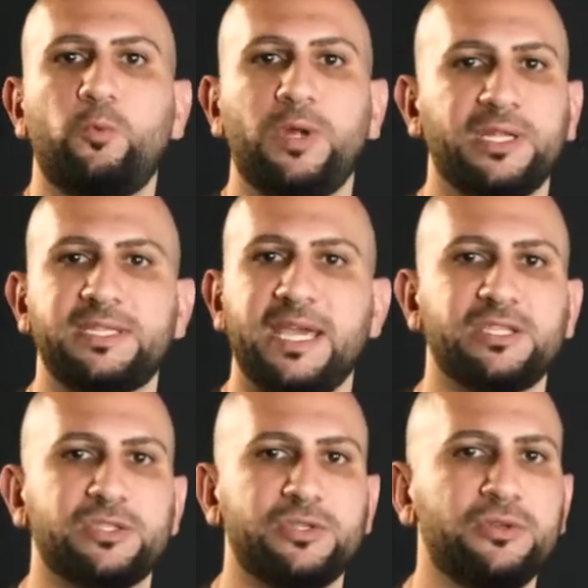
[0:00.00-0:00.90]
what it takes
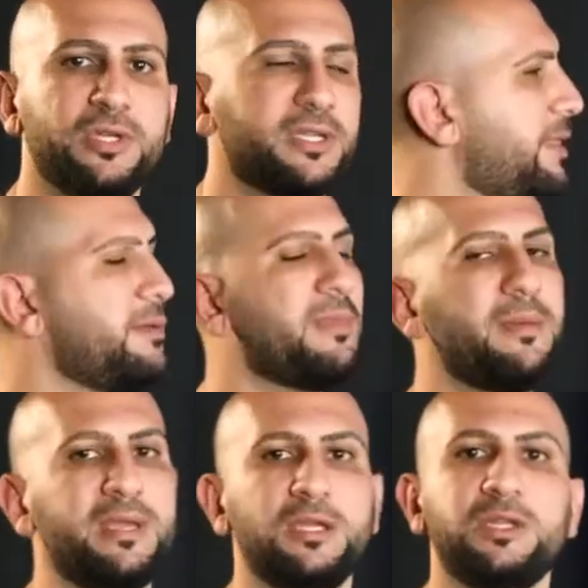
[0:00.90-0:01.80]
to do it, then
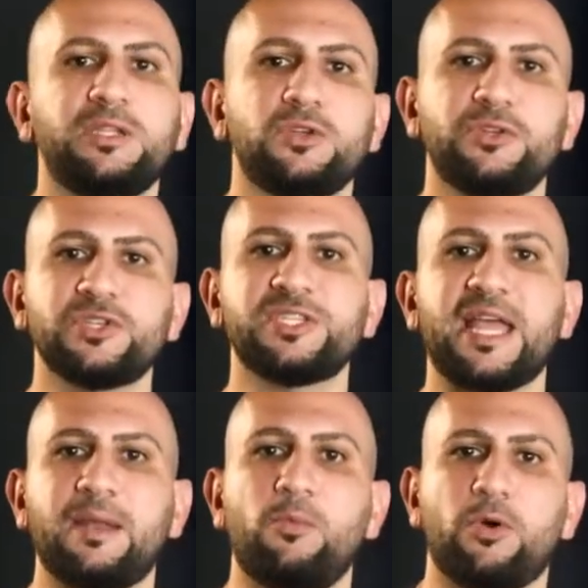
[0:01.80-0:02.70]
maybe you need to
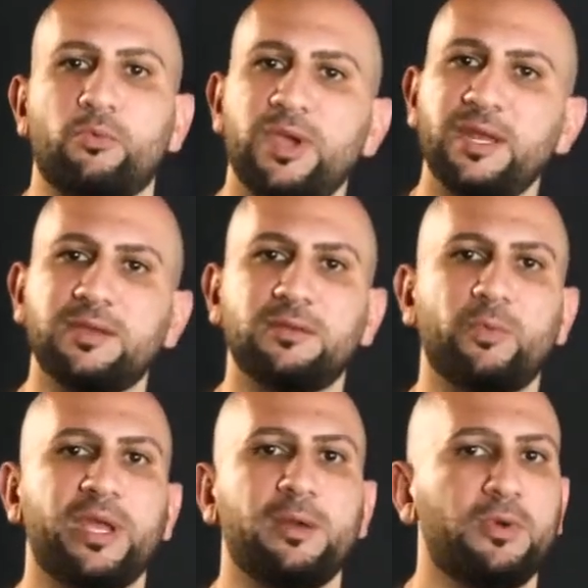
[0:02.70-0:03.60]
understand more. Read
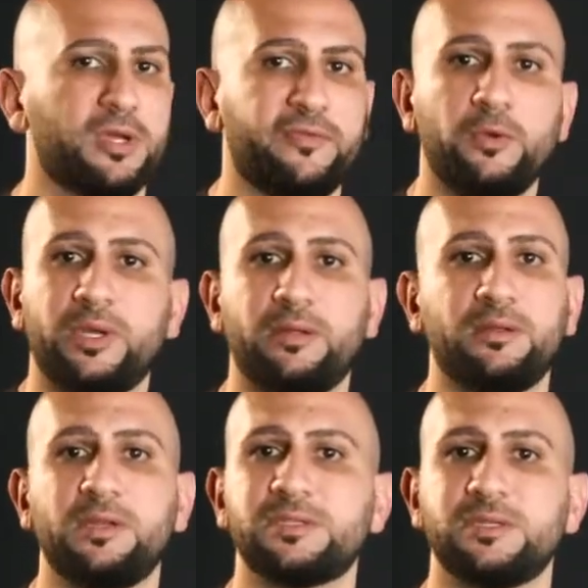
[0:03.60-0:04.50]
a book. If you want
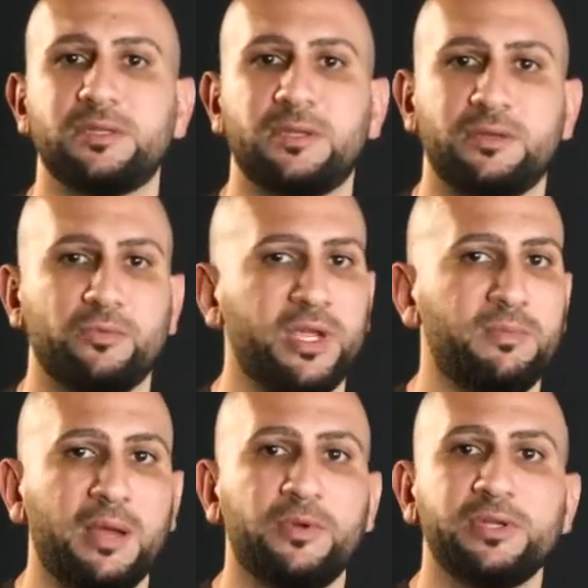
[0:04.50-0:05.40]
to read
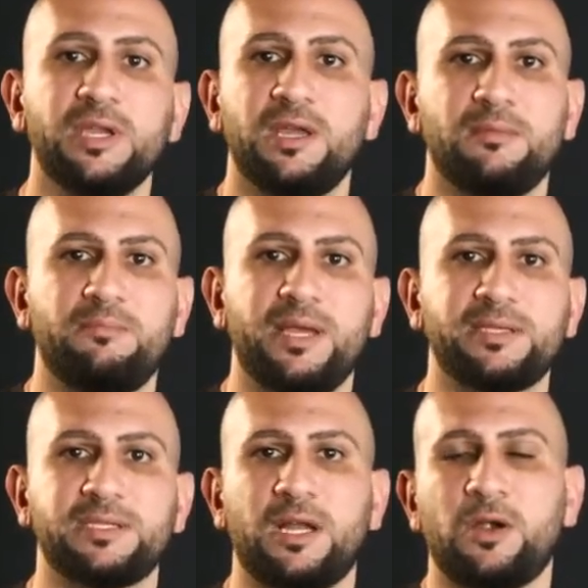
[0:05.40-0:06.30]
my book,
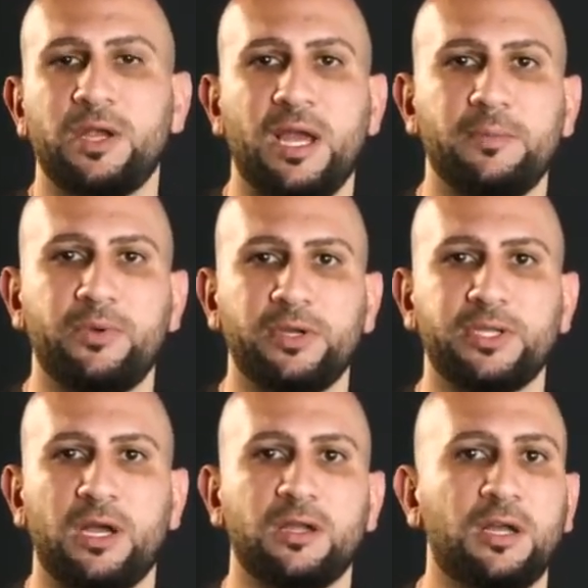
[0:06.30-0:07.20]

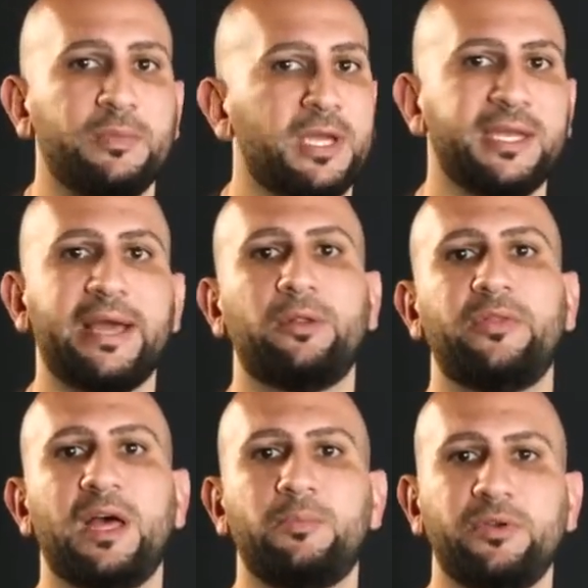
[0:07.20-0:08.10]
bestreibook.com, you can download
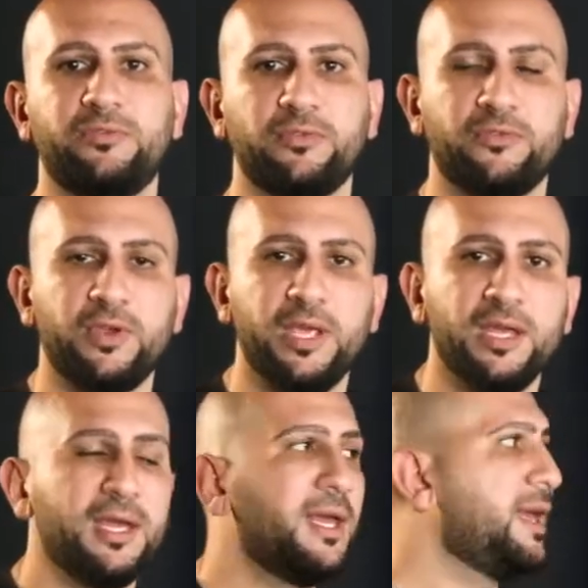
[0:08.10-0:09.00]
that book for free
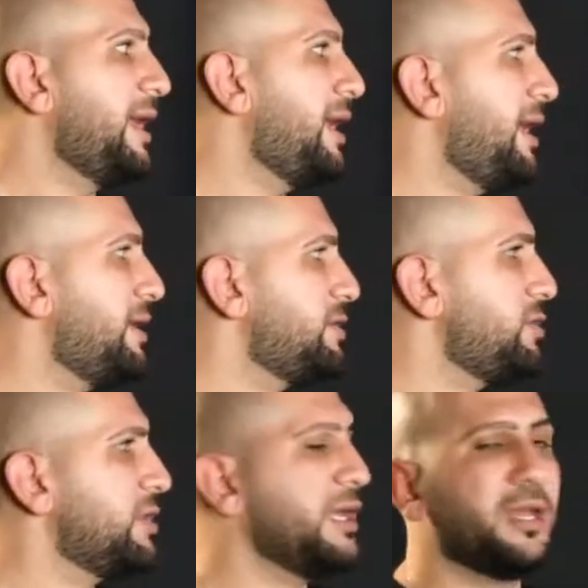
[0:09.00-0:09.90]
and
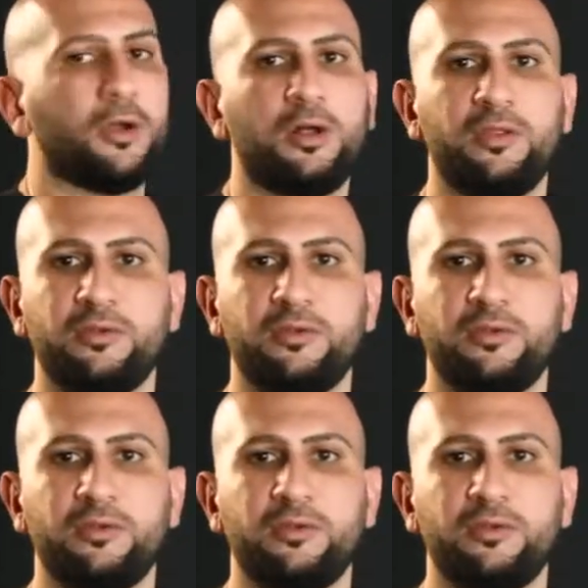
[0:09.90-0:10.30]
you can get all the